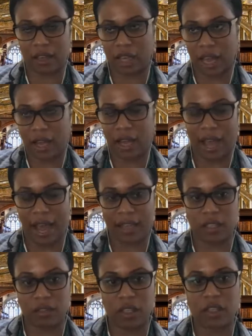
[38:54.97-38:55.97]

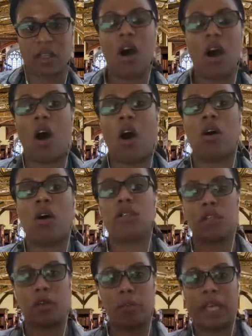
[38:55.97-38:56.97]
activists
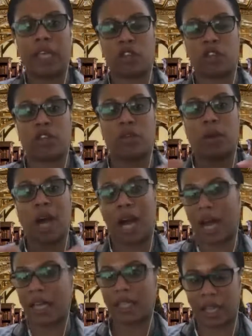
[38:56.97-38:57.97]
also made sure to
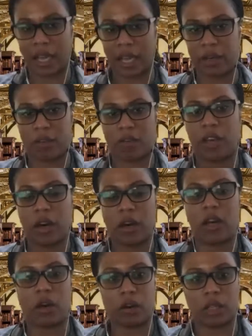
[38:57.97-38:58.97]
highlight very
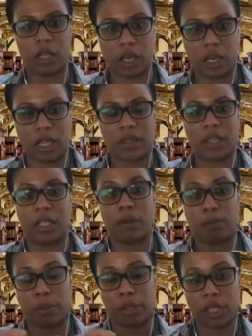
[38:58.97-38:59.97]
early on the
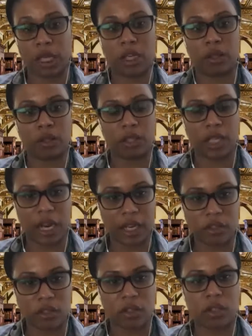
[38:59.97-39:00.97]
particular
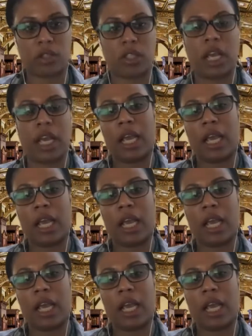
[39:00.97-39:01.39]
dangers